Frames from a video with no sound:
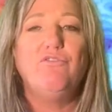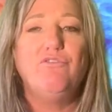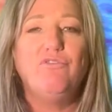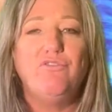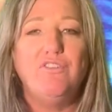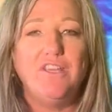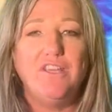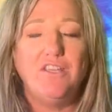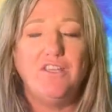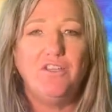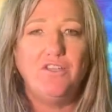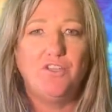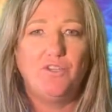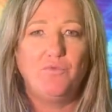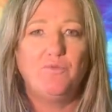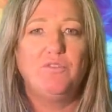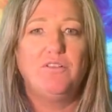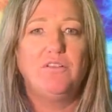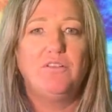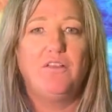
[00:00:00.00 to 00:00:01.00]

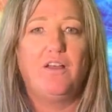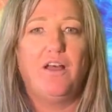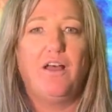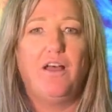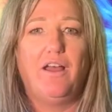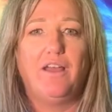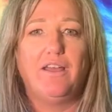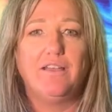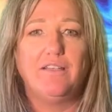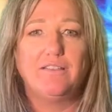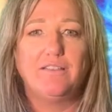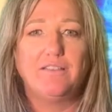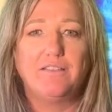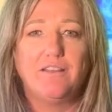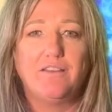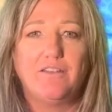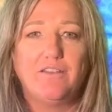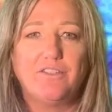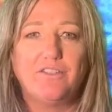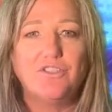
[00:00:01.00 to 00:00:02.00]
visualize
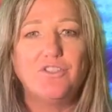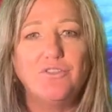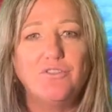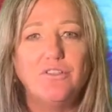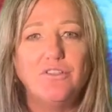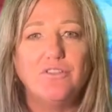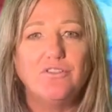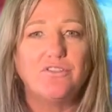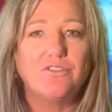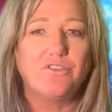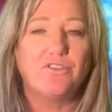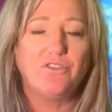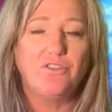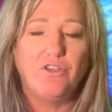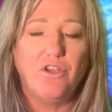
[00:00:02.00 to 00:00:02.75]
the students